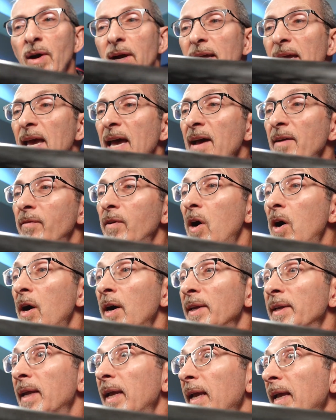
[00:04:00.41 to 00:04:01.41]
I have
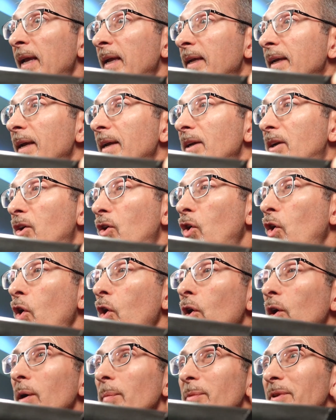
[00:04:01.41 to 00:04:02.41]
on a
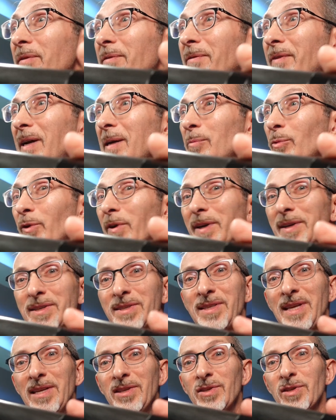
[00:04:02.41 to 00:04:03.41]
carbon fiber
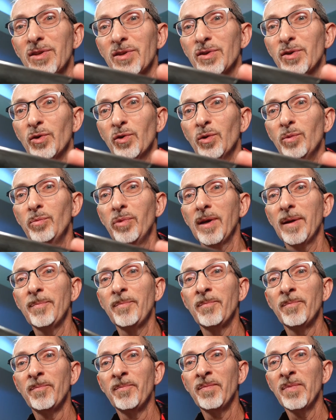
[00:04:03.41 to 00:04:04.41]
extension tube,
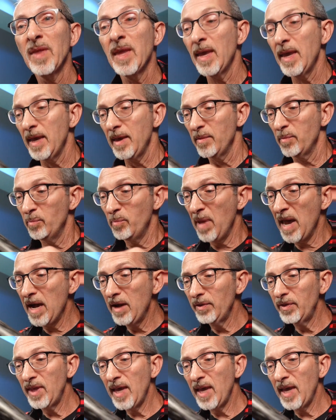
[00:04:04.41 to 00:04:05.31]
mount